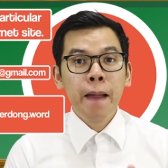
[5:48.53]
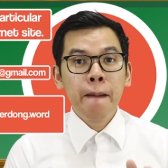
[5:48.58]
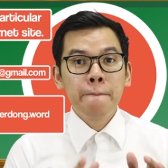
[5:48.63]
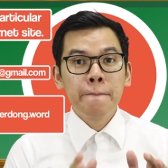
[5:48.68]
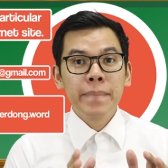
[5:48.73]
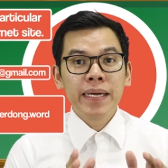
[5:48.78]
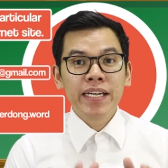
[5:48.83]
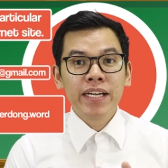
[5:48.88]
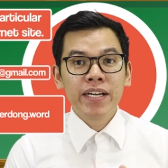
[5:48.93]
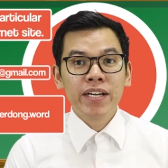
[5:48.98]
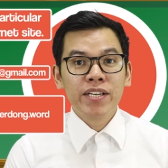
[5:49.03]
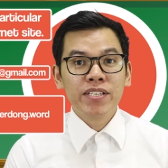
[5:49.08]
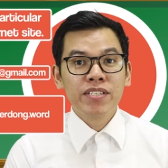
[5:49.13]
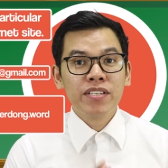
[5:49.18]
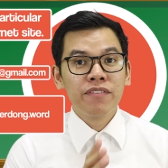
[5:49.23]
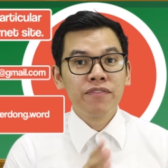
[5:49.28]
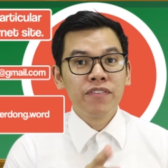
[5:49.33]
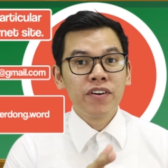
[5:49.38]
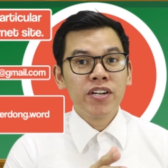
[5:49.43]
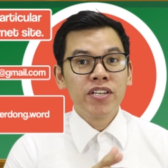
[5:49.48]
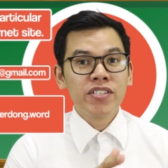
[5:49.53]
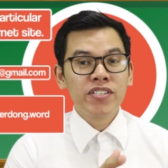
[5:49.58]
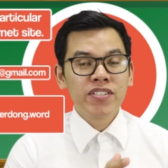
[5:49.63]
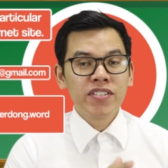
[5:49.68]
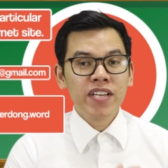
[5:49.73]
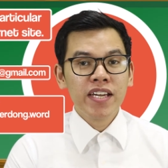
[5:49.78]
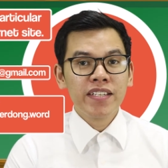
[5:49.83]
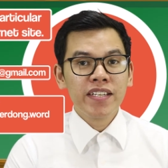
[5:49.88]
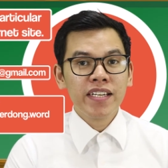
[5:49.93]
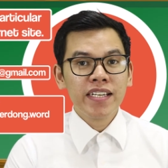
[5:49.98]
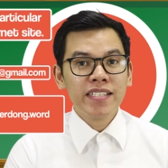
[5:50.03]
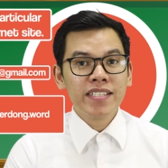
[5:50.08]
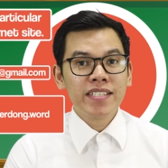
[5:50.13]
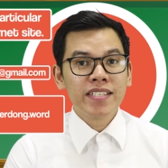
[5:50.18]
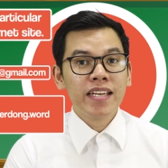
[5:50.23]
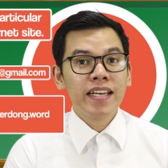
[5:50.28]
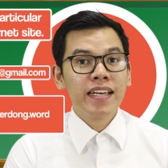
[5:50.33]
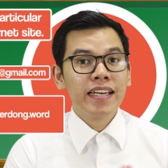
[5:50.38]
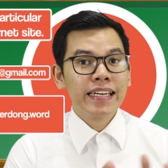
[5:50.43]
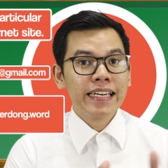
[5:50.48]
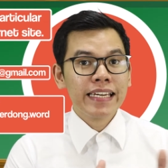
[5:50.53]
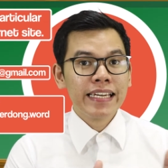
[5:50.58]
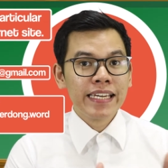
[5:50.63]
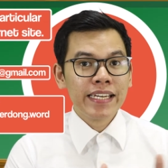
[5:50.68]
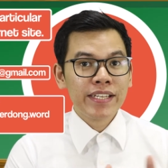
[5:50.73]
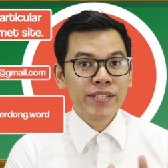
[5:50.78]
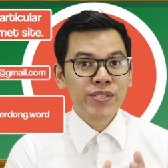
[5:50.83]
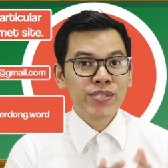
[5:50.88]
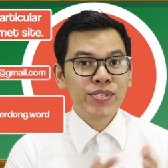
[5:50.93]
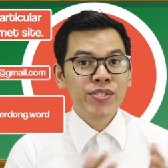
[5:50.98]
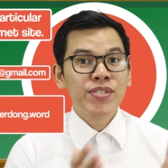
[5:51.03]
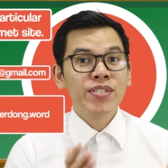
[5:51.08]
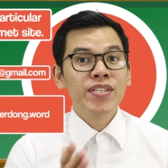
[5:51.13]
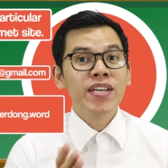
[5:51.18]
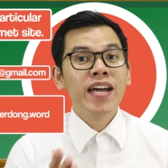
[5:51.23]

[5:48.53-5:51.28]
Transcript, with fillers: Because the first sentence, it's